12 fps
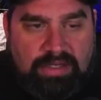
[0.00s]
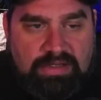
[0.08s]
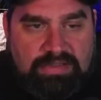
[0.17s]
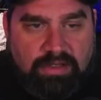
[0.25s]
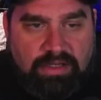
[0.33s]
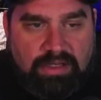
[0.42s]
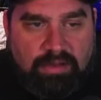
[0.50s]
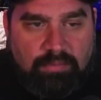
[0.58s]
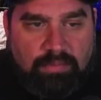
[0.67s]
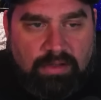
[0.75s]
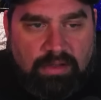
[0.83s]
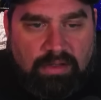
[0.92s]
piece on
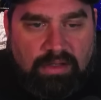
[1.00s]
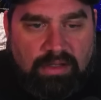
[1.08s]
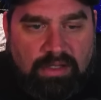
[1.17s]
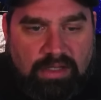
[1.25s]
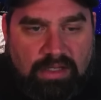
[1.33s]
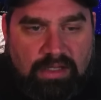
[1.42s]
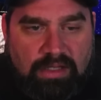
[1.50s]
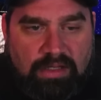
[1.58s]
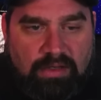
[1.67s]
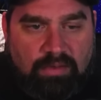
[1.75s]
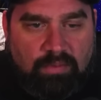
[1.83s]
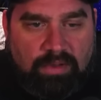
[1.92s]
him
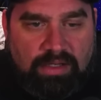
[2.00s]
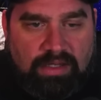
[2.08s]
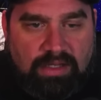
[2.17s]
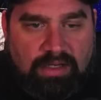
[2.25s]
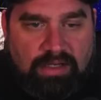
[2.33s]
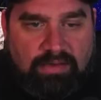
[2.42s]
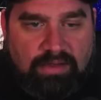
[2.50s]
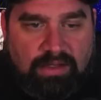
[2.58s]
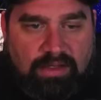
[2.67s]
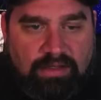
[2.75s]
in why can't I get the